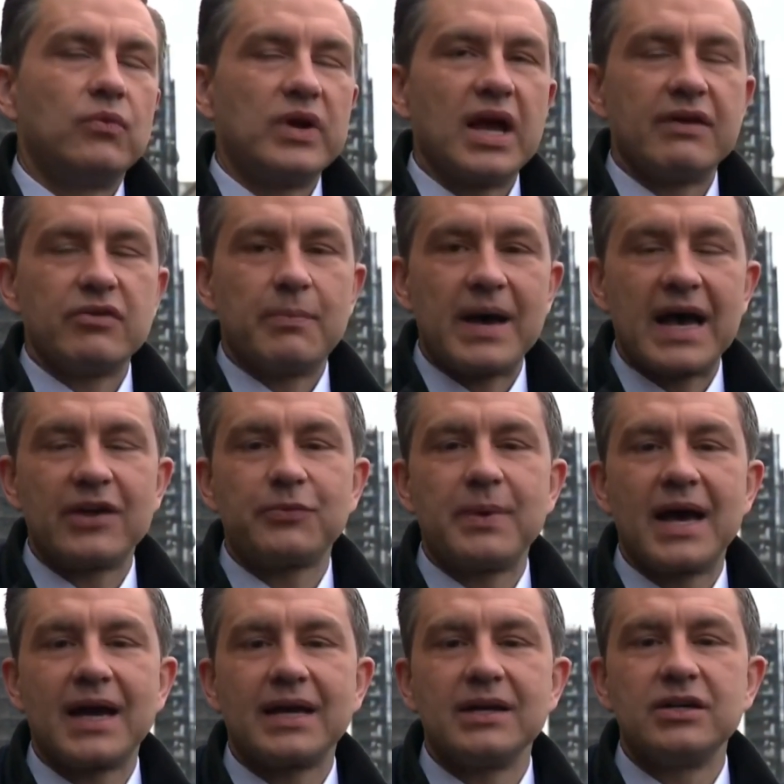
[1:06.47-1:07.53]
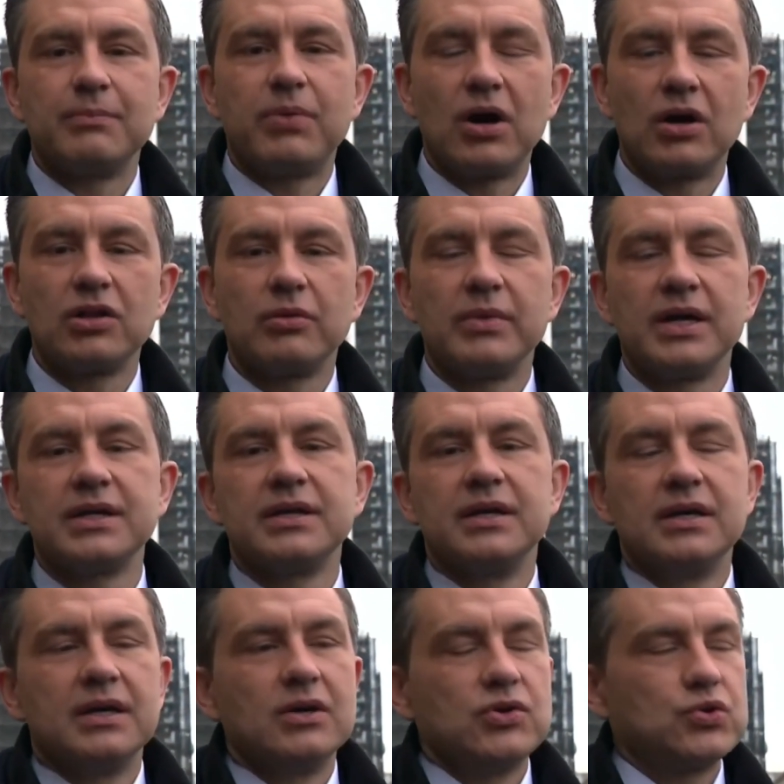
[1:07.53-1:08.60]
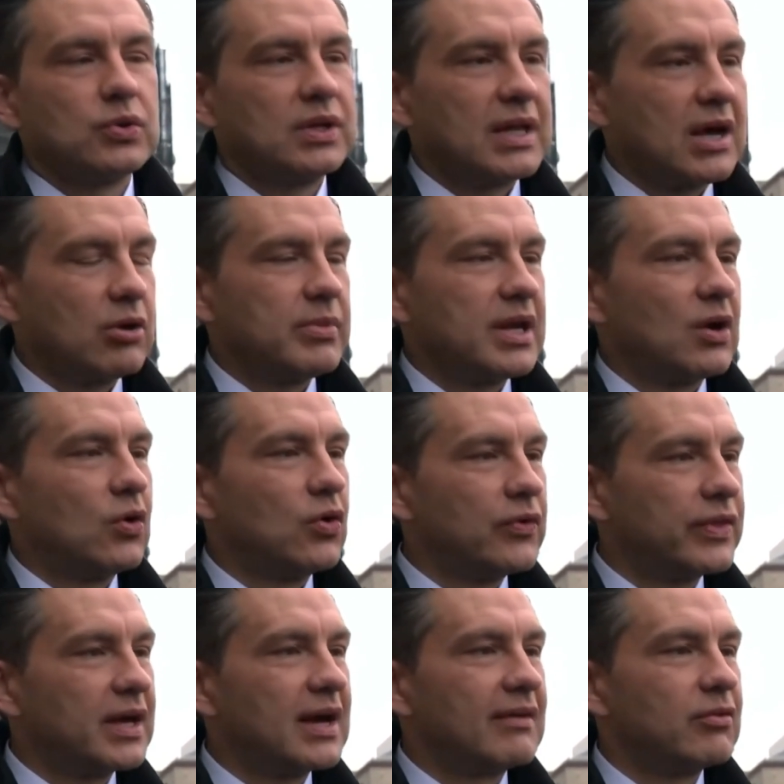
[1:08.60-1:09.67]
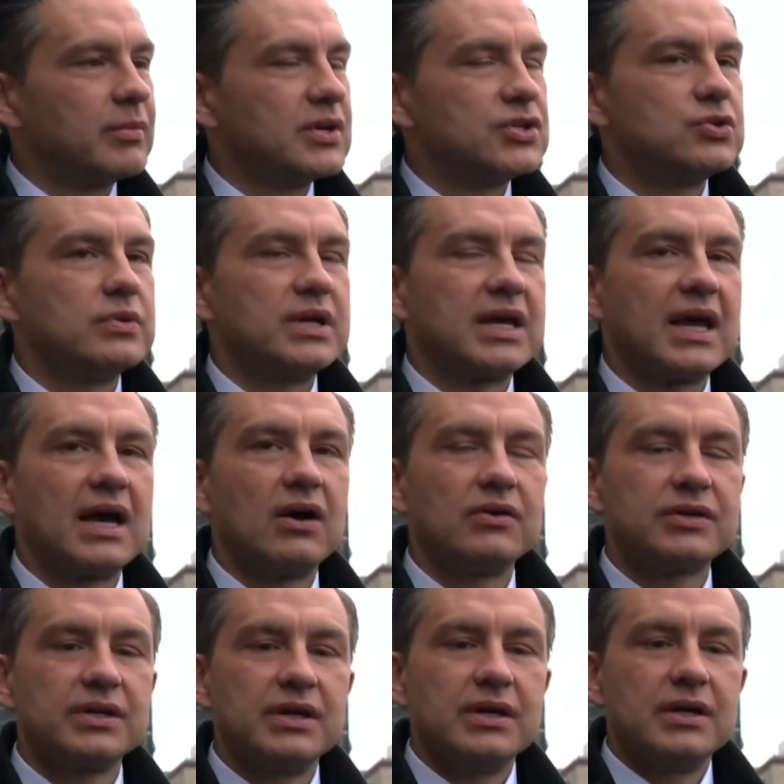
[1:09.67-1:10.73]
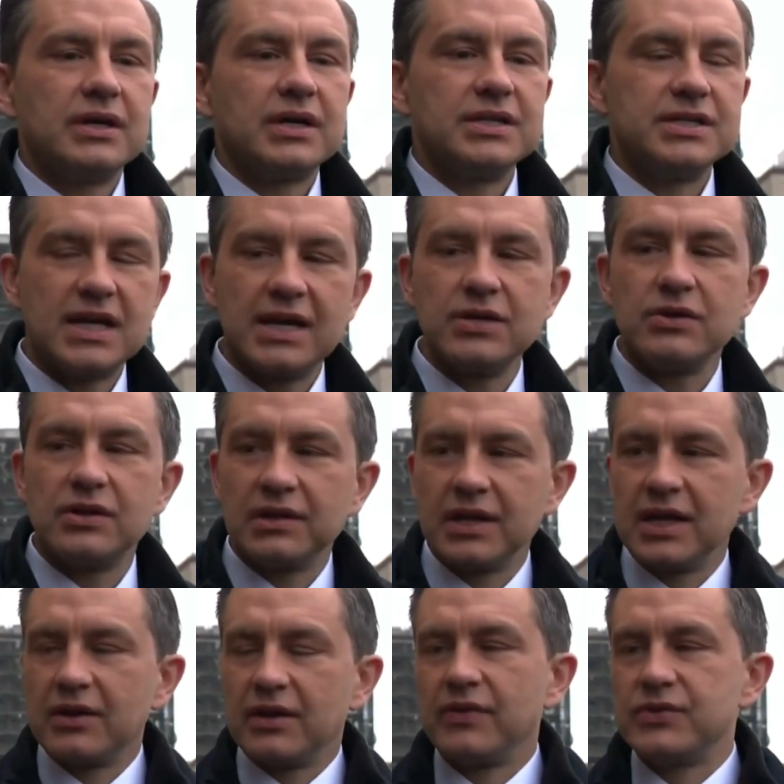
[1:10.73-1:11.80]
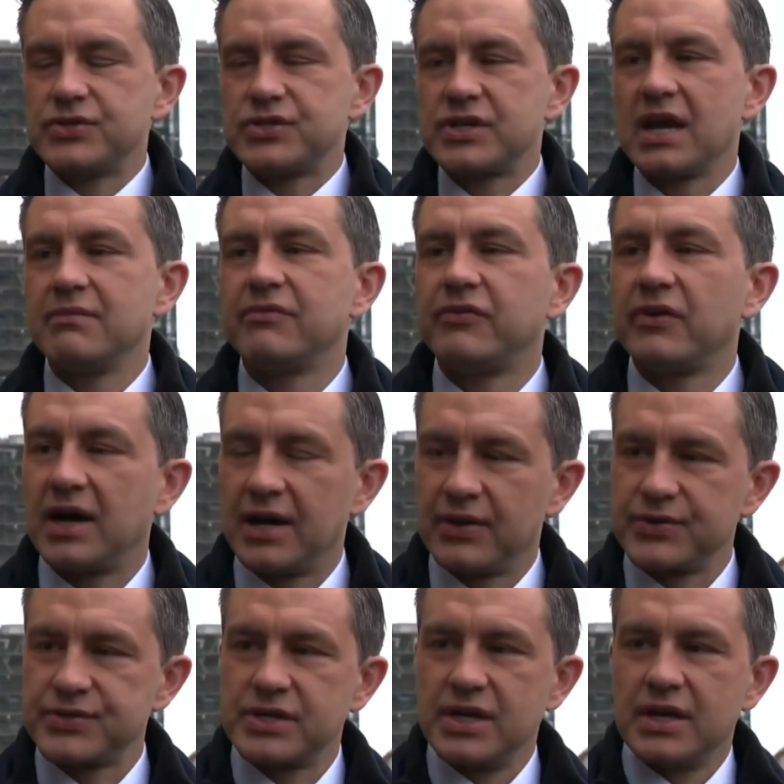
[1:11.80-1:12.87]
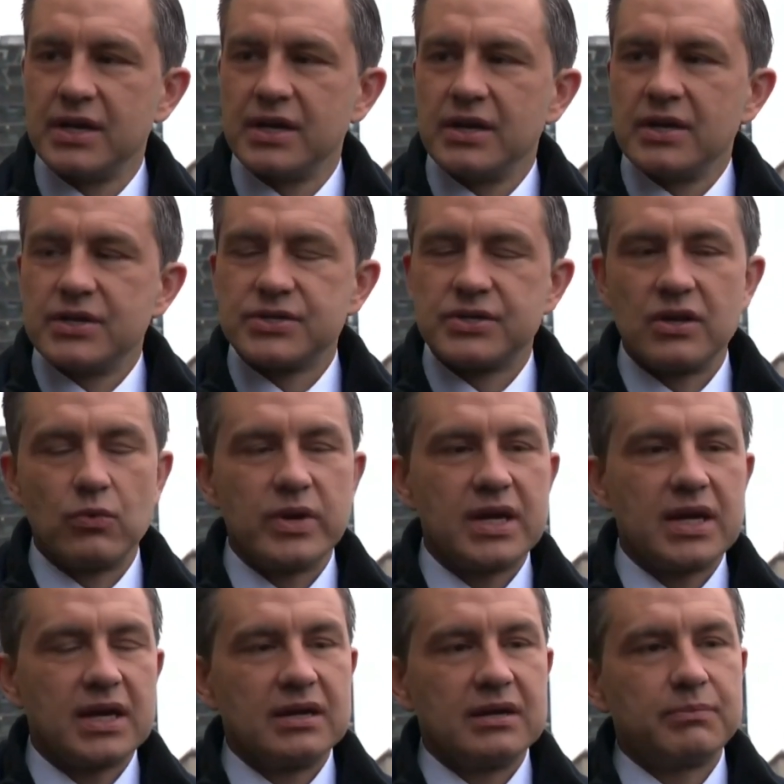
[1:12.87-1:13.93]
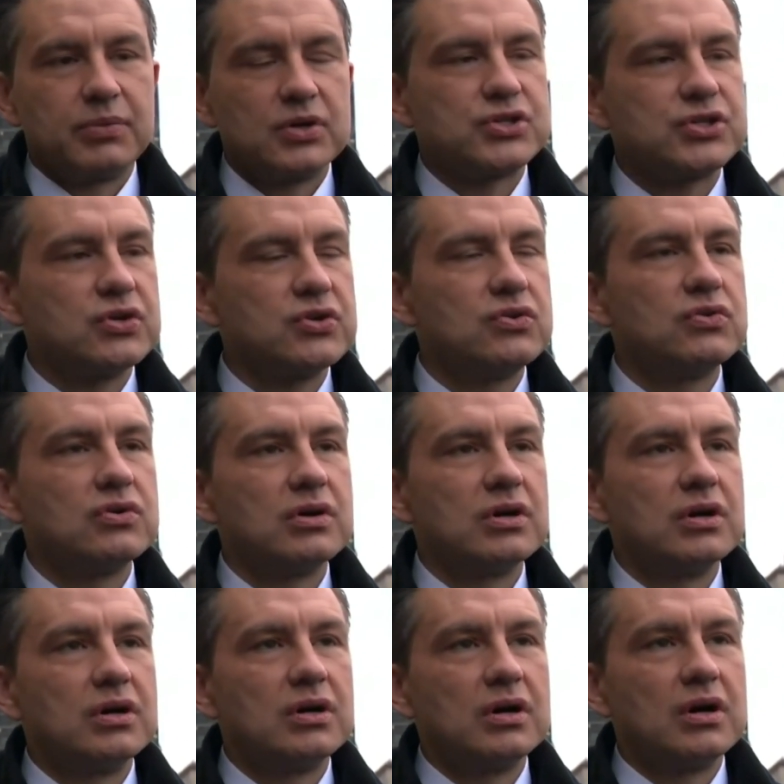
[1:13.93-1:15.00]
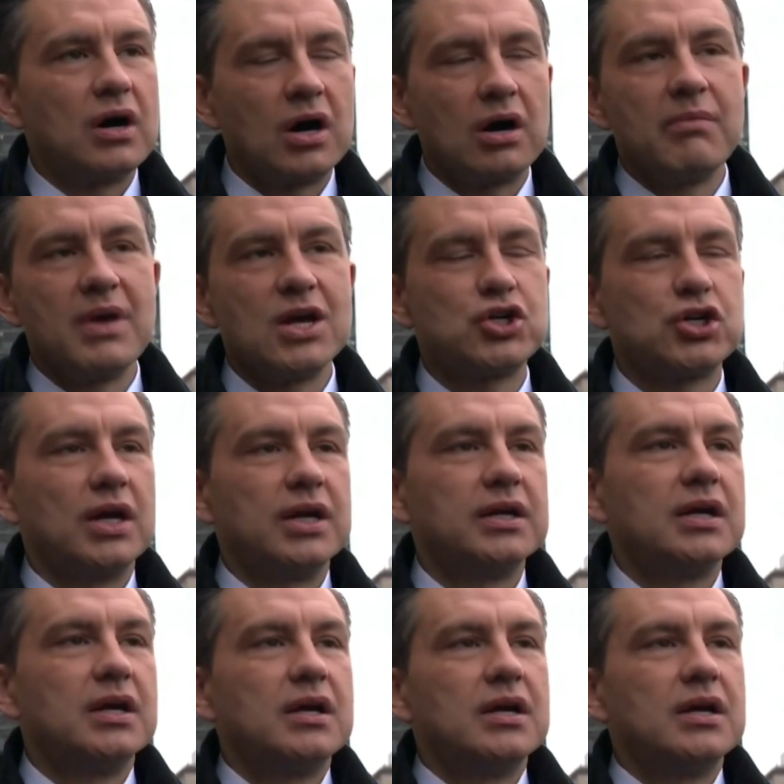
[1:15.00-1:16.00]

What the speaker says: We have a path back into Parliament to allow me to hold the government to account, continue to lead on the same files so that we can pursue our mission,